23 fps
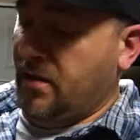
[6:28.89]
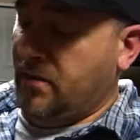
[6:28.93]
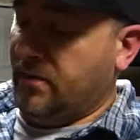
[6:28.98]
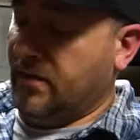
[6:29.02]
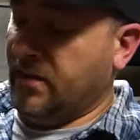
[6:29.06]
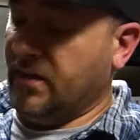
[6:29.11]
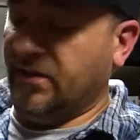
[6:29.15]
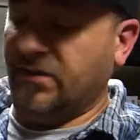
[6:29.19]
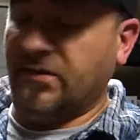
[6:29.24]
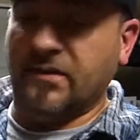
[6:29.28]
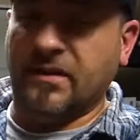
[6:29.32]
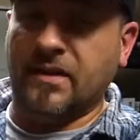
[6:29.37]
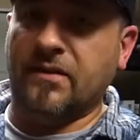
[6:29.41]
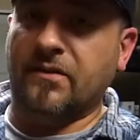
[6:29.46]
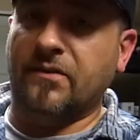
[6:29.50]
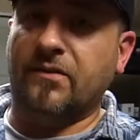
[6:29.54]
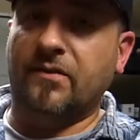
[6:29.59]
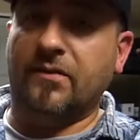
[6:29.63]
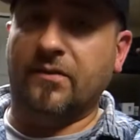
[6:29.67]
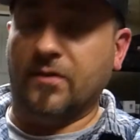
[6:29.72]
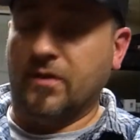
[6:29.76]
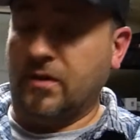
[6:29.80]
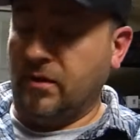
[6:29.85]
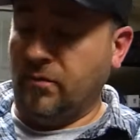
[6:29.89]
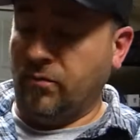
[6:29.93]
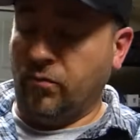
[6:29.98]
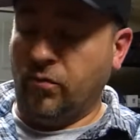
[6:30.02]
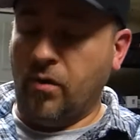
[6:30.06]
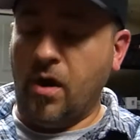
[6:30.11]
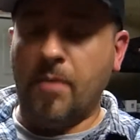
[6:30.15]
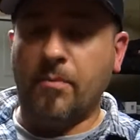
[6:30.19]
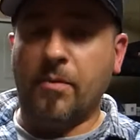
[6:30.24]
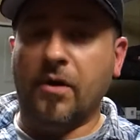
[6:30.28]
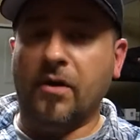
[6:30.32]
These things, the
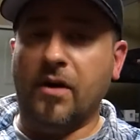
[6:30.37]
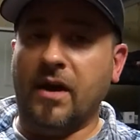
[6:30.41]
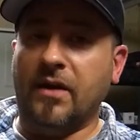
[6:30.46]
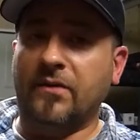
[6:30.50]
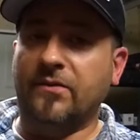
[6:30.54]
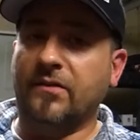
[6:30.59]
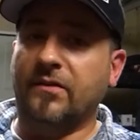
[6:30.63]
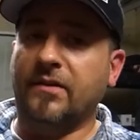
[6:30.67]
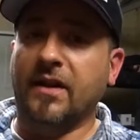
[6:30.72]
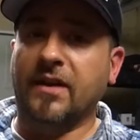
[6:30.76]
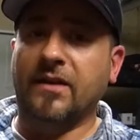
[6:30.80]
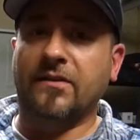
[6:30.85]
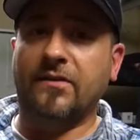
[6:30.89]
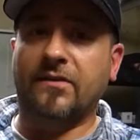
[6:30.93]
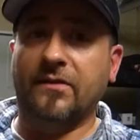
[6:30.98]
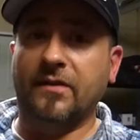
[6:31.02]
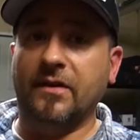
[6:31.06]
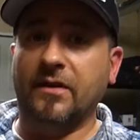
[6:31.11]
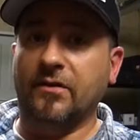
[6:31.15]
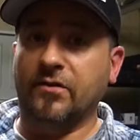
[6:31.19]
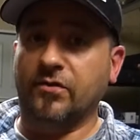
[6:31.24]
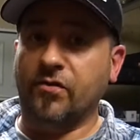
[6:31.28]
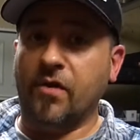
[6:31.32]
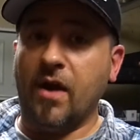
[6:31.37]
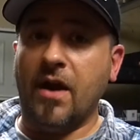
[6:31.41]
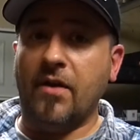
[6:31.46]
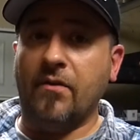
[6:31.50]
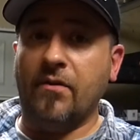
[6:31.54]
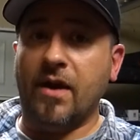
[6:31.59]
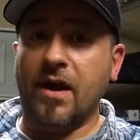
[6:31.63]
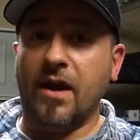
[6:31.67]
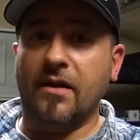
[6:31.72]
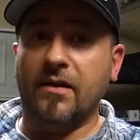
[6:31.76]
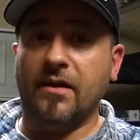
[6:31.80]
rubber has a tendency to dry
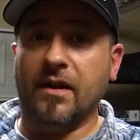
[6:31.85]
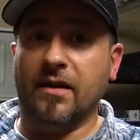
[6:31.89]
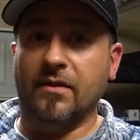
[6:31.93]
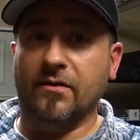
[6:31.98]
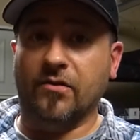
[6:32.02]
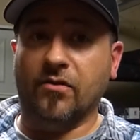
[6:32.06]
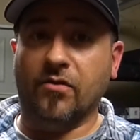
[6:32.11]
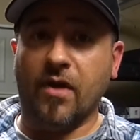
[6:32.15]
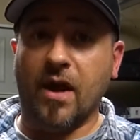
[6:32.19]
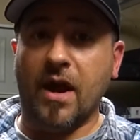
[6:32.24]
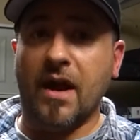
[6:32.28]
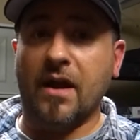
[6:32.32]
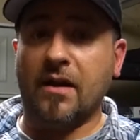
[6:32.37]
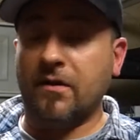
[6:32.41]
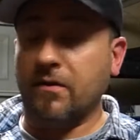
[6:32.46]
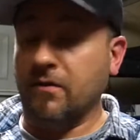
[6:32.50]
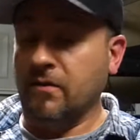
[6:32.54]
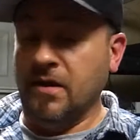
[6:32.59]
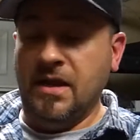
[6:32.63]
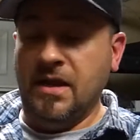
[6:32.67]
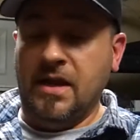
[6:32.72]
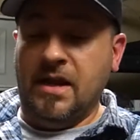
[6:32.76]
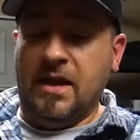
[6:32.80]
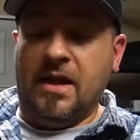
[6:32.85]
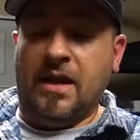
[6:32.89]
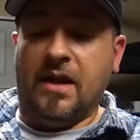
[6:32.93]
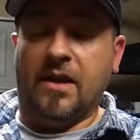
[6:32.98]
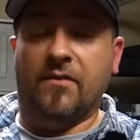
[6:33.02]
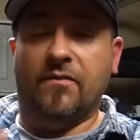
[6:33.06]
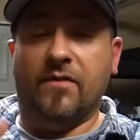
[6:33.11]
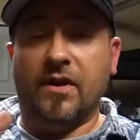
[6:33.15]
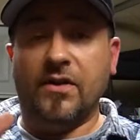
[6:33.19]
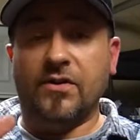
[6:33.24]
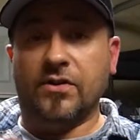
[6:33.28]
rot and crack, and
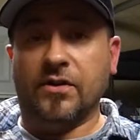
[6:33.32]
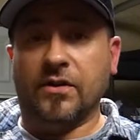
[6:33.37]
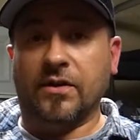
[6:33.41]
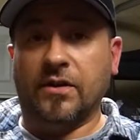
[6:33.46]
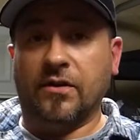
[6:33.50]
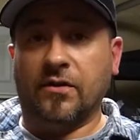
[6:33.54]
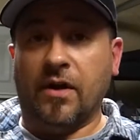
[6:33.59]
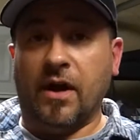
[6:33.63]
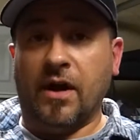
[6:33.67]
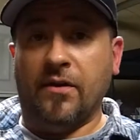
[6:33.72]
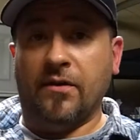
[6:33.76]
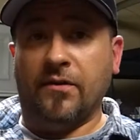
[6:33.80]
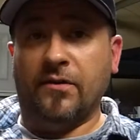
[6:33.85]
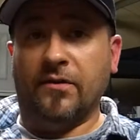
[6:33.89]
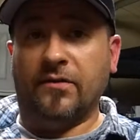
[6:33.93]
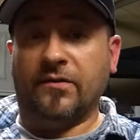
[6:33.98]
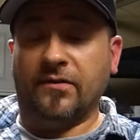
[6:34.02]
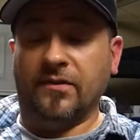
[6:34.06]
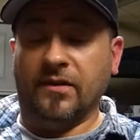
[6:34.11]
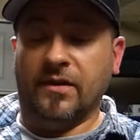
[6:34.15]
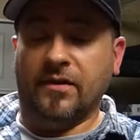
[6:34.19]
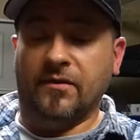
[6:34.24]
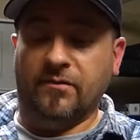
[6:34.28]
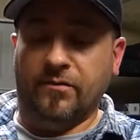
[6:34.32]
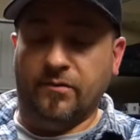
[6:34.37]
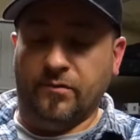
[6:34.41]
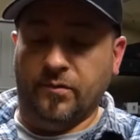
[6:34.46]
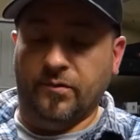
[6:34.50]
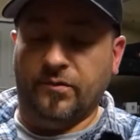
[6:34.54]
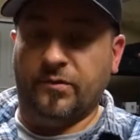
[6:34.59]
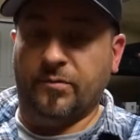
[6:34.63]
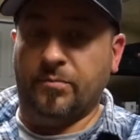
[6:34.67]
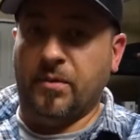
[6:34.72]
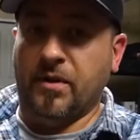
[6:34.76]
eventually your outer sleeve
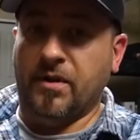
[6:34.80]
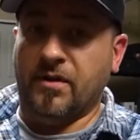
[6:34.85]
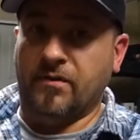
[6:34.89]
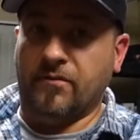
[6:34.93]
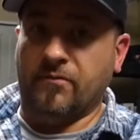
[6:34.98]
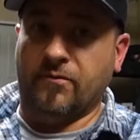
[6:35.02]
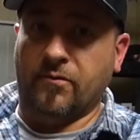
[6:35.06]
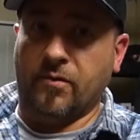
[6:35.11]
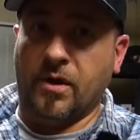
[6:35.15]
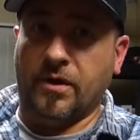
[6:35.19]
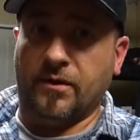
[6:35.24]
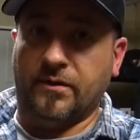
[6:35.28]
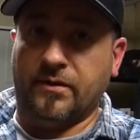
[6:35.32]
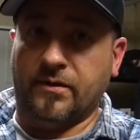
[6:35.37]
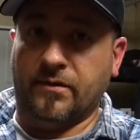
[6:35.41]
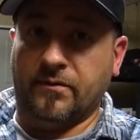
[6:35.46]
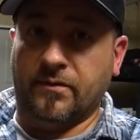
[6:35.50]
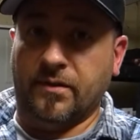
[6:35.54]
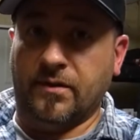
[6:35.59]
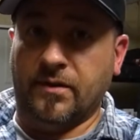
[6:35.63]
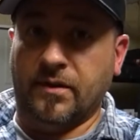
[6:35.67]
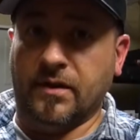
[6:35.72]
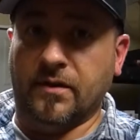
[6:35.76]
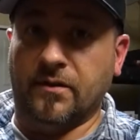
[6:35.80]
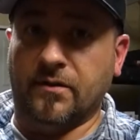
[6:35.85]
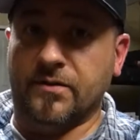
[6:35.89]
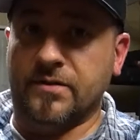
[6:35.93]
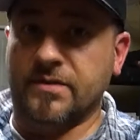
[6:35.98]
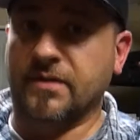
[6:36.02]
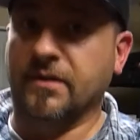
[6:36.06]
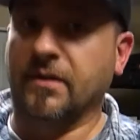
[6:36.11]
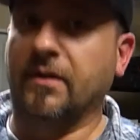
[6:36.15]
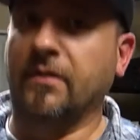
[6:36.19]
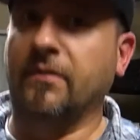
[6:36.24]
will spin relative to the inner
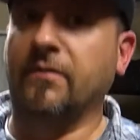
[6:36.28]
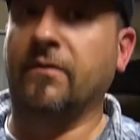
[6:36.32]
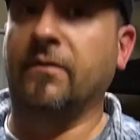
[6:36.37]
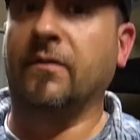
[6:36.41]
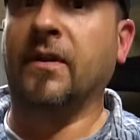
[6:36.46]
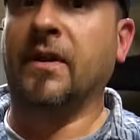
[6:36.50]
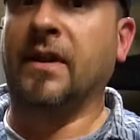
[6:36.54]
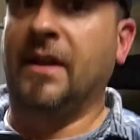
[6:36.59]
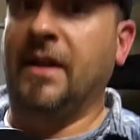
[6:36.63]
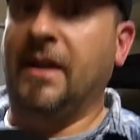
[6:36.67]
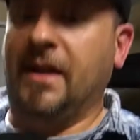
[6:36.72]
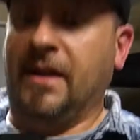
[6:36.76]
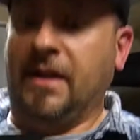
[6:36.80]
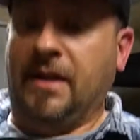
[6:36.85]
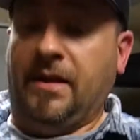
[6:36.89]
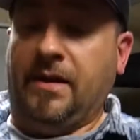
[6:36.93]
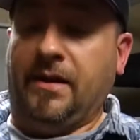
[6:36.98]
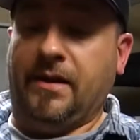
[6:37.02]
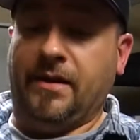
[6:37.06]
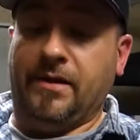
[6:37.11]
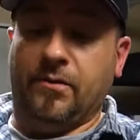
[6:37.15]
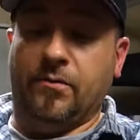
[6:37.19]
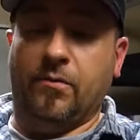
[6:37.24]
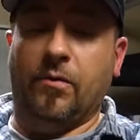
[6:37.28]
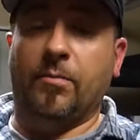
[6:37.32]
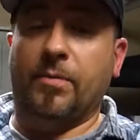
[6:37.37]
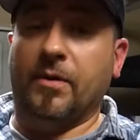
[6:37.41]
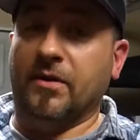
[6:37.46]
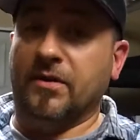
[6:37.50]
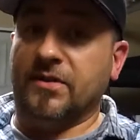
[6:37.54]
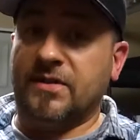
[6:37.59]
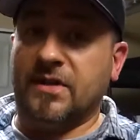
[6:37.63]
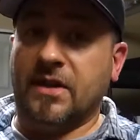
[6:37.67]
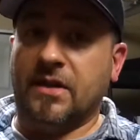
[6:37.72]
sleeve, and you won't be
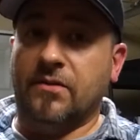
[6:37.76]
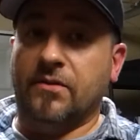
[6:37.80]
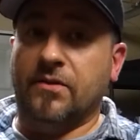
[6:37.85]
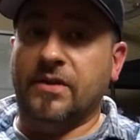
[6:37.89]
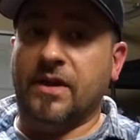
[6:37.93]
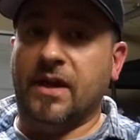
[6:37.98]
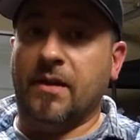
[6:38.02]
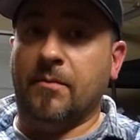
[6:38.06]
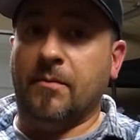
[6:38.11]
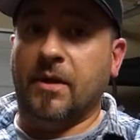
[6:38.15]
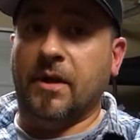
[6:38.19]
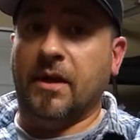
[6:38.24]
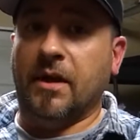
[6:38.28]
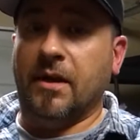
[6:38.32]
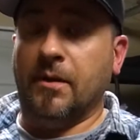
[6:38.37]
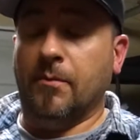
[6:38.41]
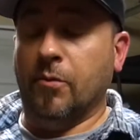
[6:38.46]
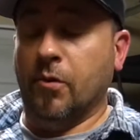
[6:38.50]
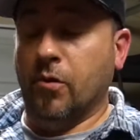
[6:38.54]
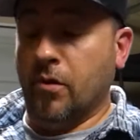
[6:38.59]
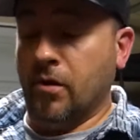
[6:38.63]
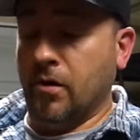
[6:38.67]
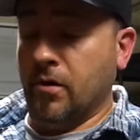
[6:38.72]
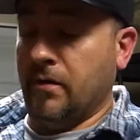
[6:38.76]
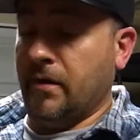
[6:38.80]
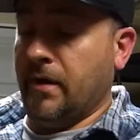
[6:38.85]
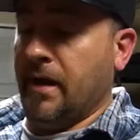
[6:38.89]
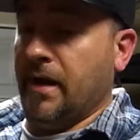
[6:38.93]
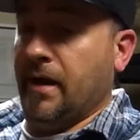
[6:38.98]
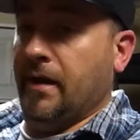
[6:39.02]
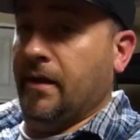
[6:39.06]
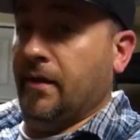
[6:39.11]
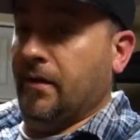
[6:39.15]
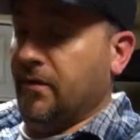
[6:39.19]
able to set your timing anymore,
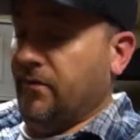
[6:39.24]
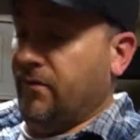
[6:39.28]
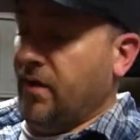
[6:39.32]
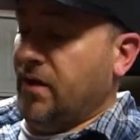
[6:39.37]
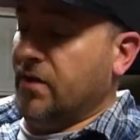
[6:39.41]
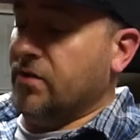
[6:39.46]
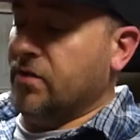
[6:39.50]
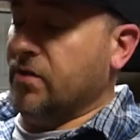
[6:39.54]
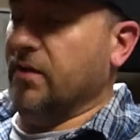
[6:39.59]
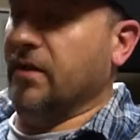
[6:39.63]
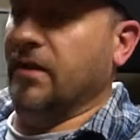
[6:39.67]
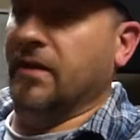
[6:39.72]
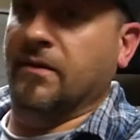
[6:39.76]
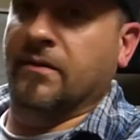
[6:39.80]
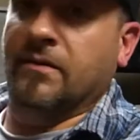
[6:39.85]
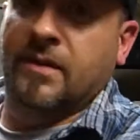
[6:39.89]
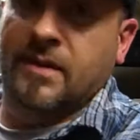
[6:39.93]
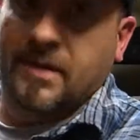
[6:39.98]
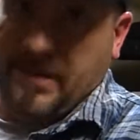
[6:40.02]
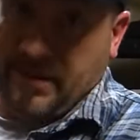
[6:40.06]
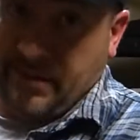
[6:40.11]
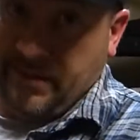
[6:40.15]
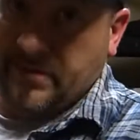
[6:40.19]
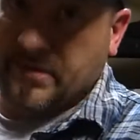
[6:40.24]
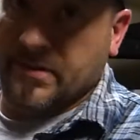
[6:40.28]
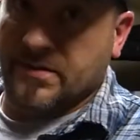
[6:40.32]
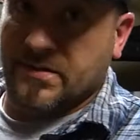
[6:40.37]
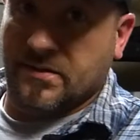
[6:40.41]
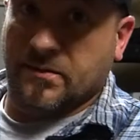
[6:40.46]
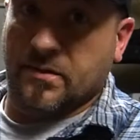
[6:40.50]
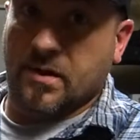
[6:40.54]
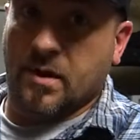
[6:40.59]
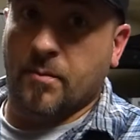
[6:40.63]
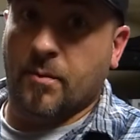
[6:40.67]
and eventually
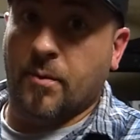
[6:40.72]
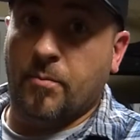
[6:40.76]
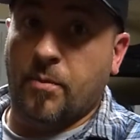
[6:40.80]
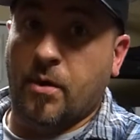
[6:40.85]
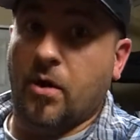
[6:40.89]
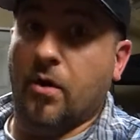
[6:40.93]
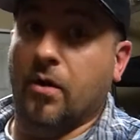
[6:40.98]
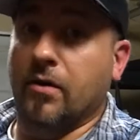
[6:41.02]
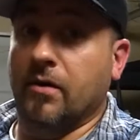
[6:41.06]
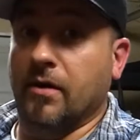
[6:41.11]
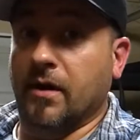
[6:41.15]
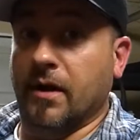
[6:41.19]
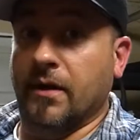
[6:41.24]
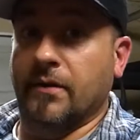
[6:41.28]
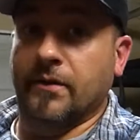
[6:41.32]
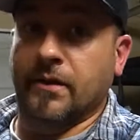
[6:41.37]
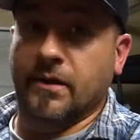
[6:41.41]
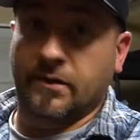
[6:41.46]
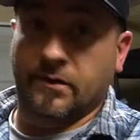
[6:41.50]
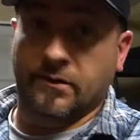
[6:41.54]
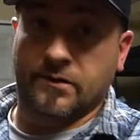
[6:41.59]
this will come apart and then you're